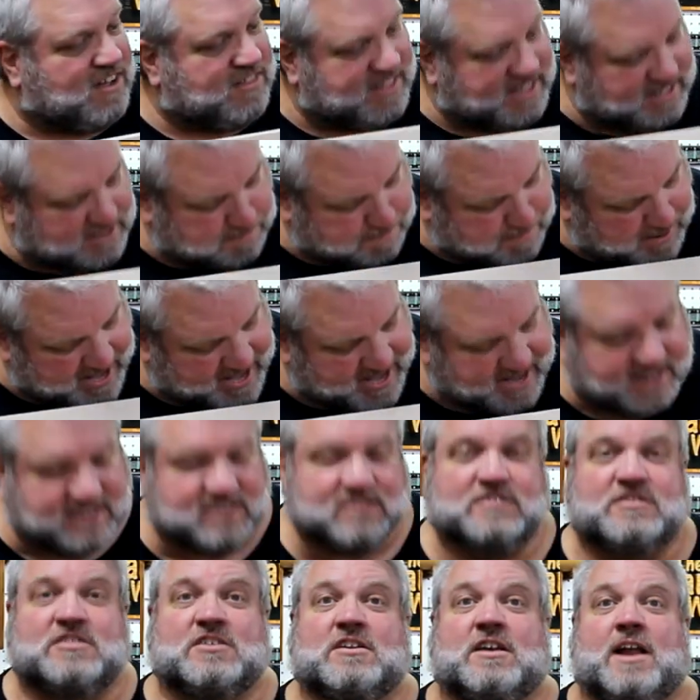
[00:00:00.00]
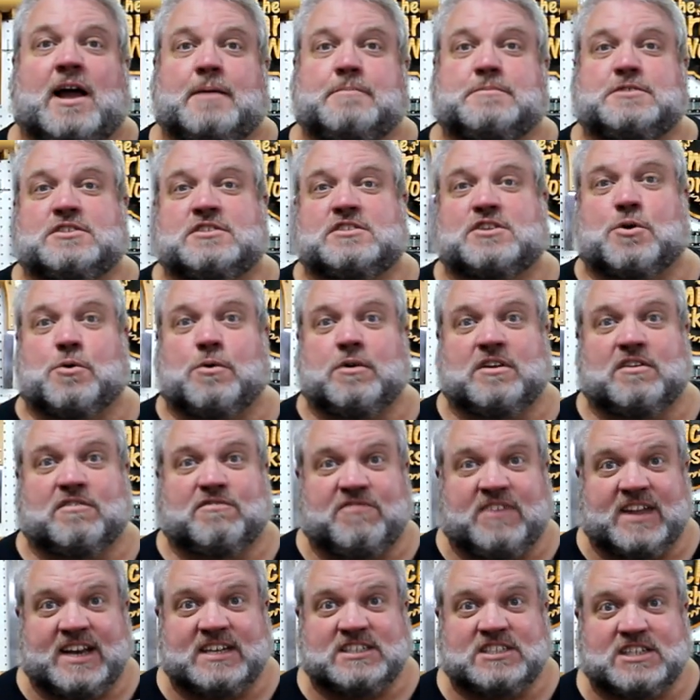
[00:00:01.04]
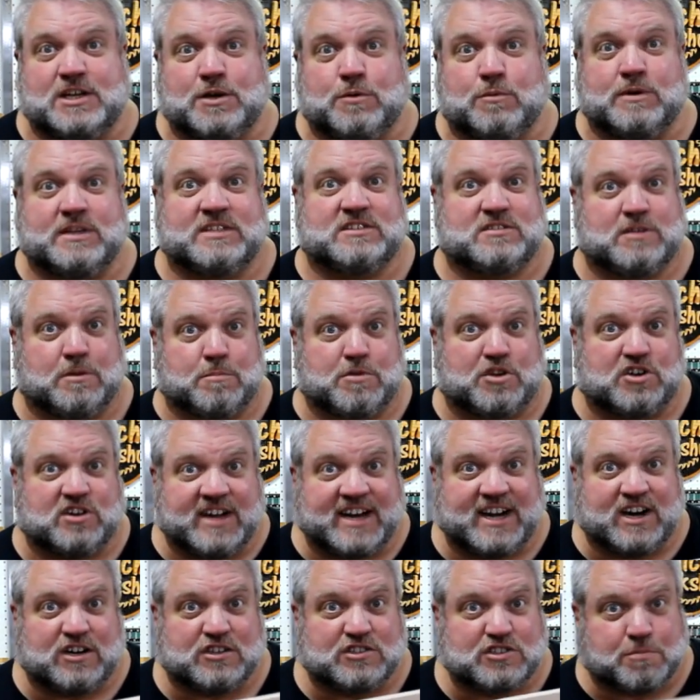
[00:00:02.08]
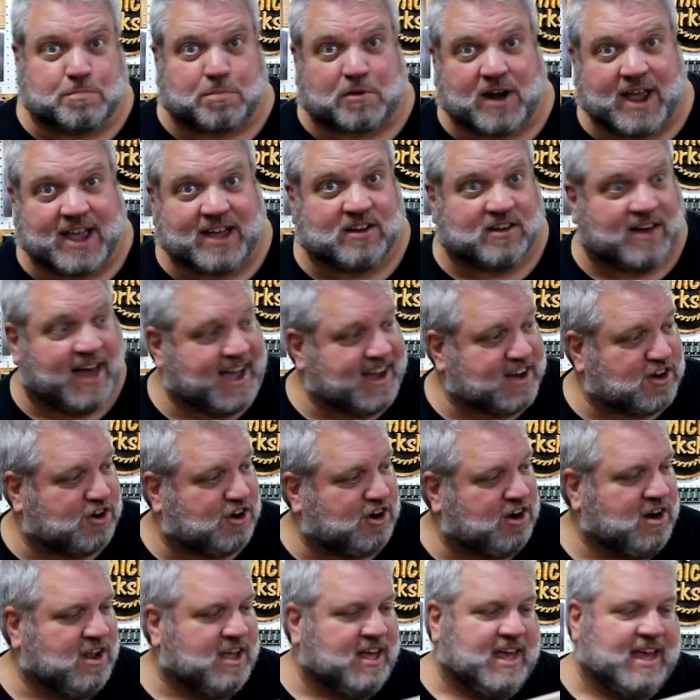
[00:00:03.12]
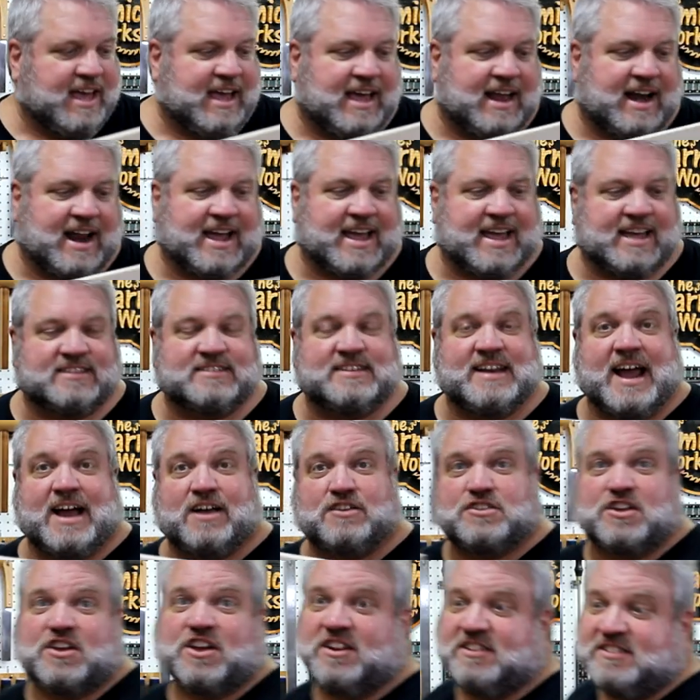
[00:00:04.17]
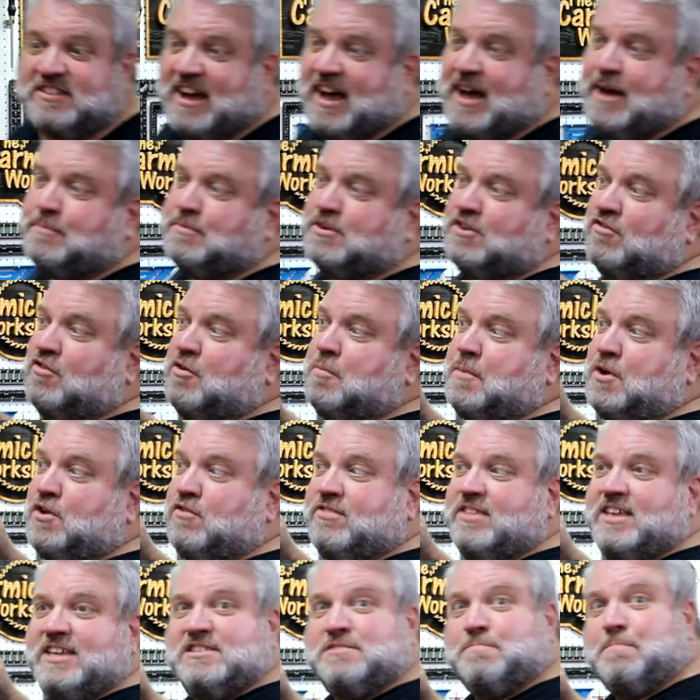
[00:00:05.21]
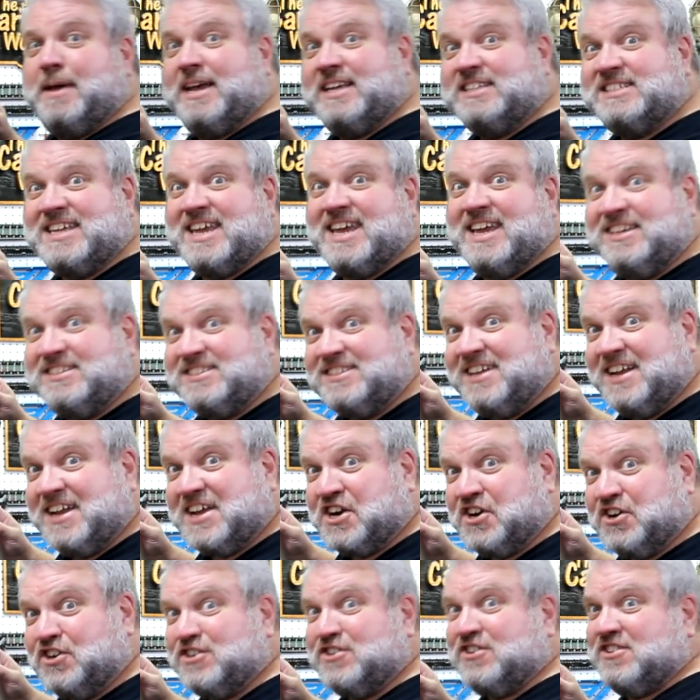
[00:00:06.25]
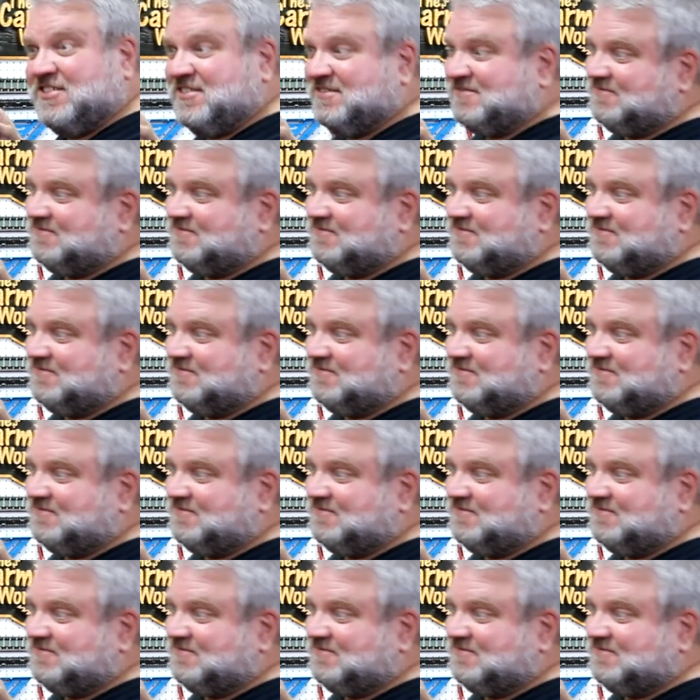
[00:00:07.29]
on these pegs, so now I'm just going to finish it with some clear spray lacquer, and I guess now's a good time to remove these pesky stickers.